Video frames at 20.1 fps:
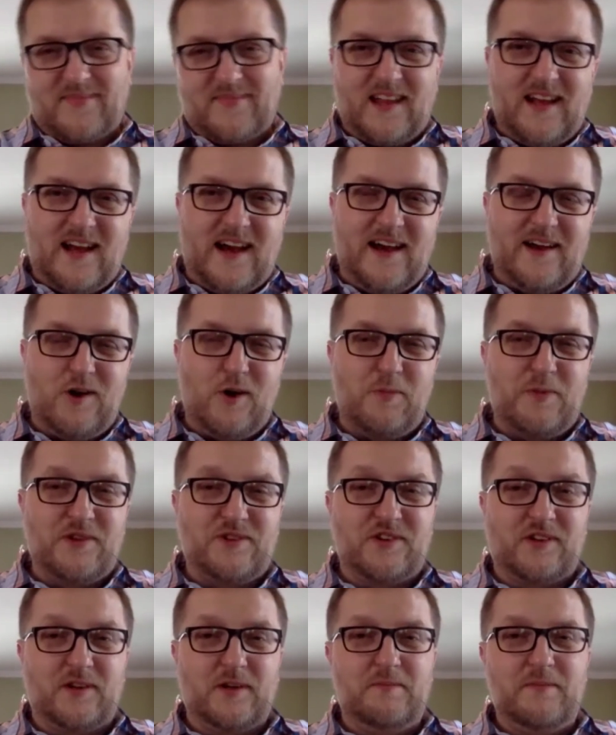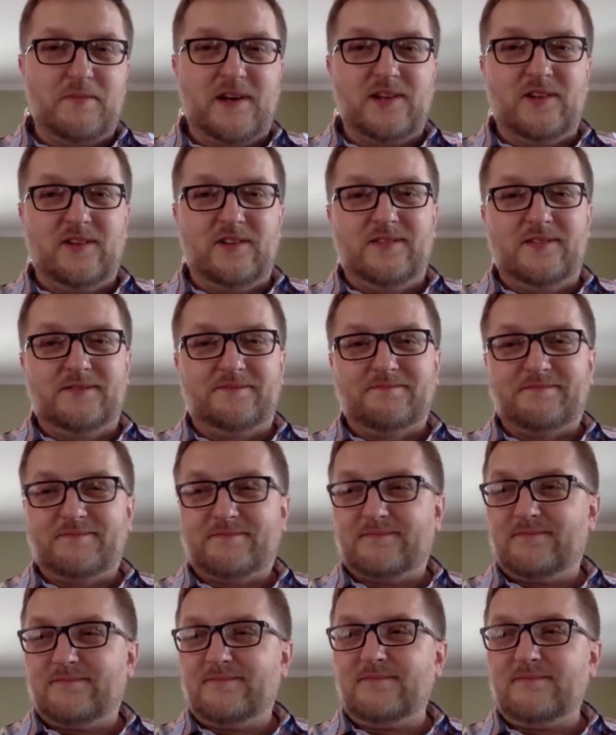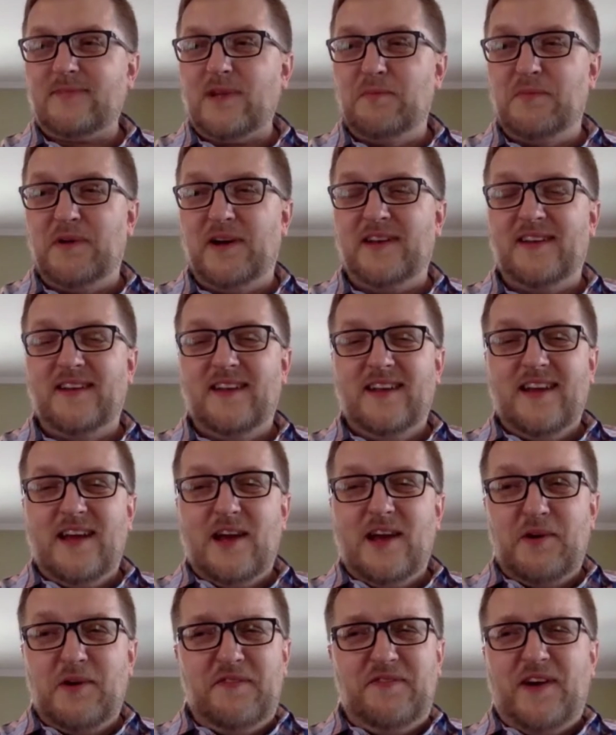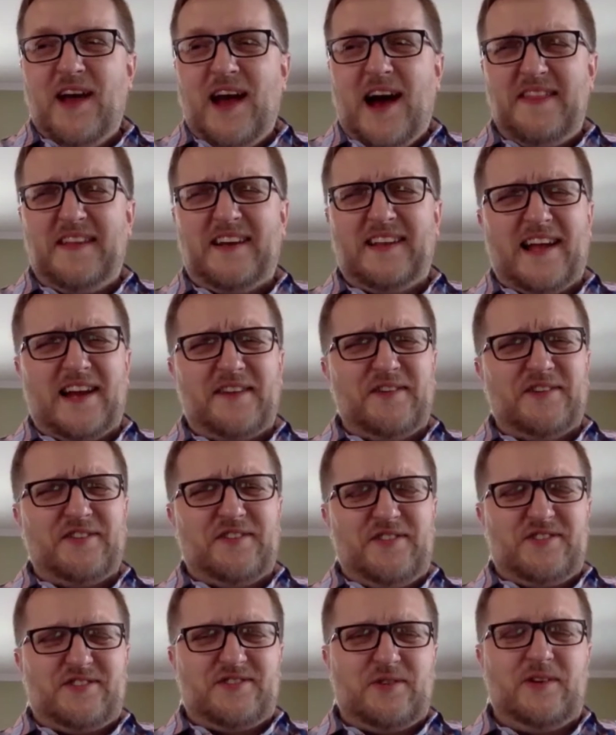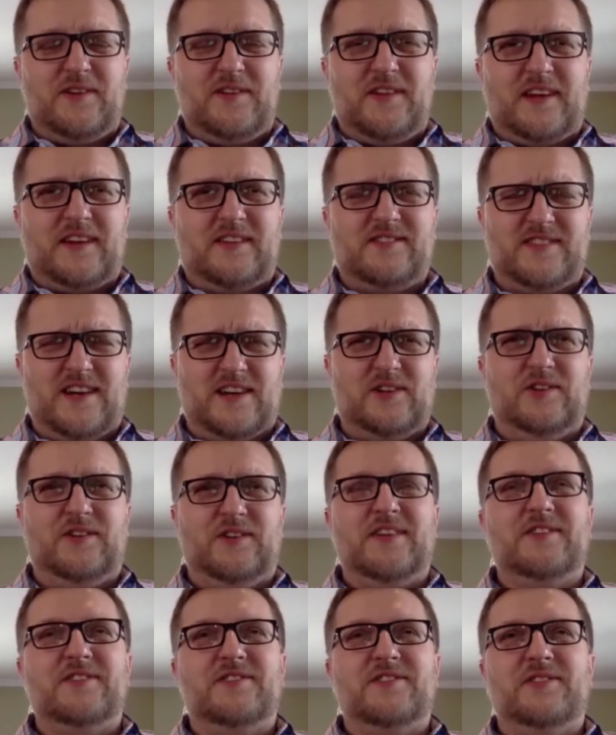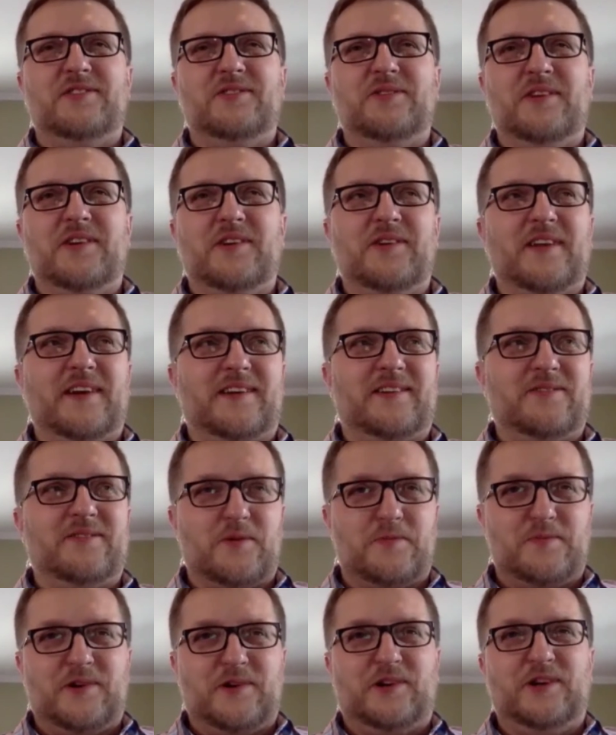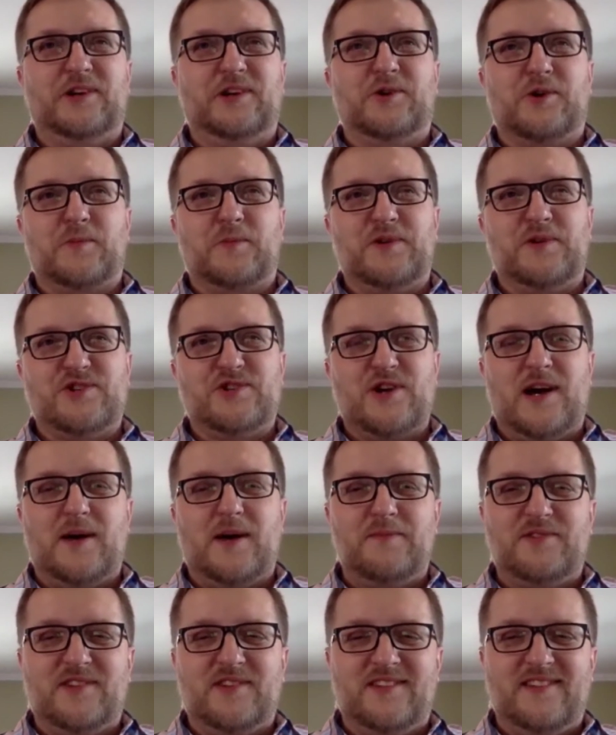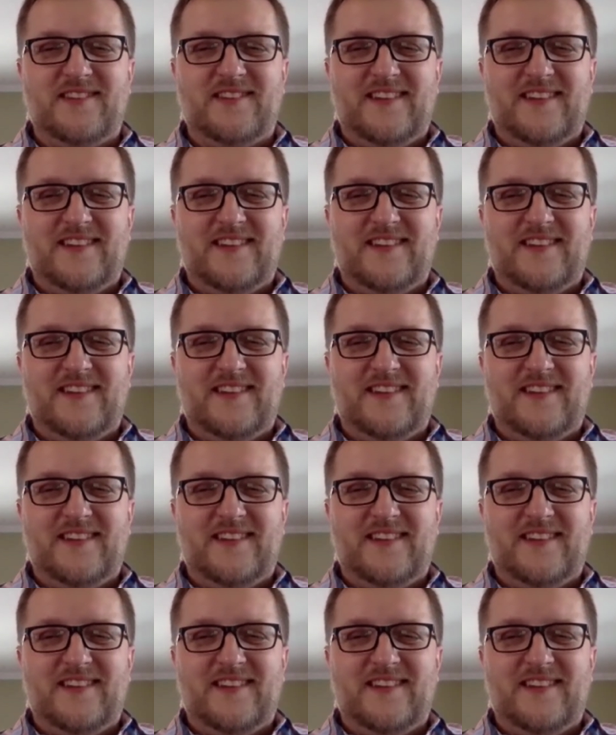hope it's a good middle, but I think a lot of us have just sort of like settled into, you know, like good corporate jobs. And